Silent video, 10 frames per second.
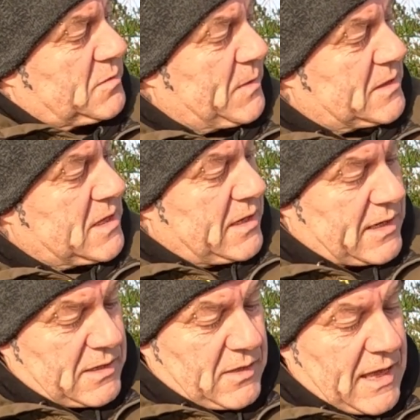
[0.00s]
bits.
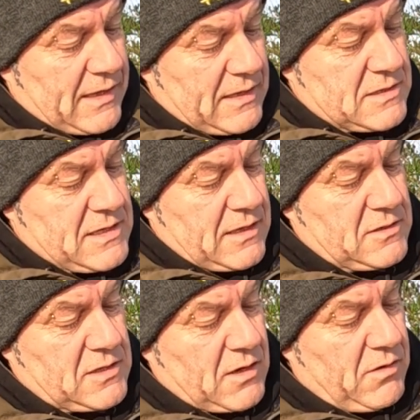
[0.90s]
Now you can get
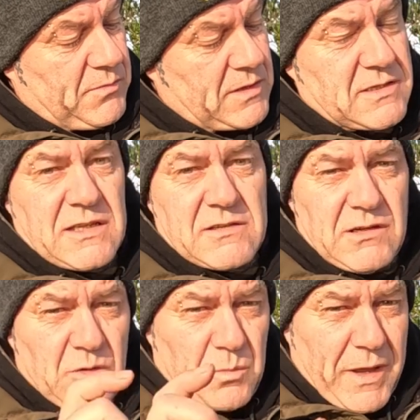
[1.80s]
stickers to go on. They send you a
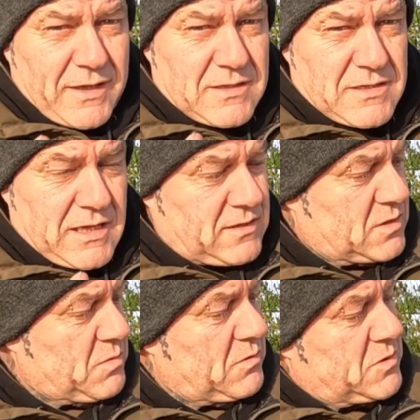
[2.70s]
little pack of stickers
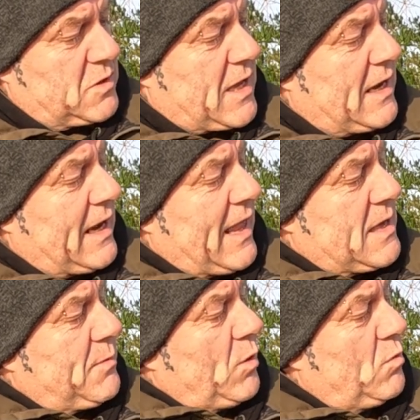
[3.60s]
as well, so you can
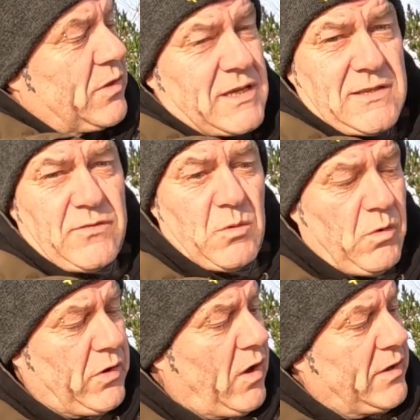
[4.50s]
label all these if you
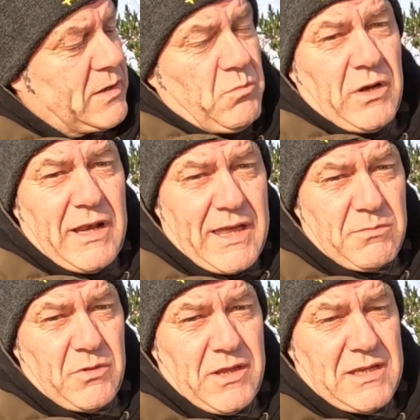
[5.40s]
want. I didn't want to
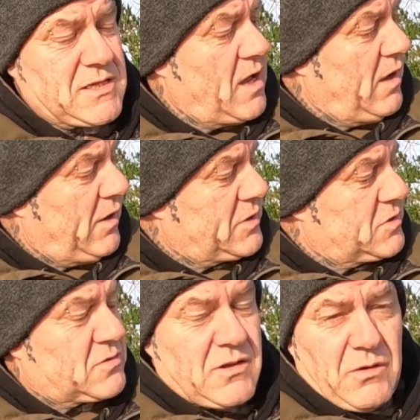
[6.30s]
label these. I want
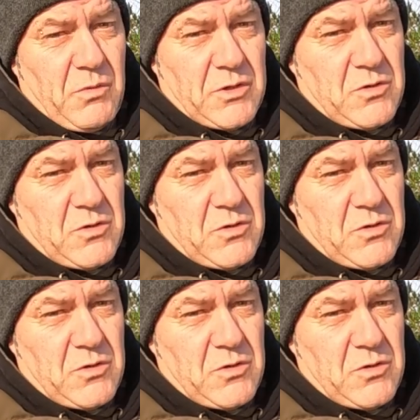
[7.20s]
to do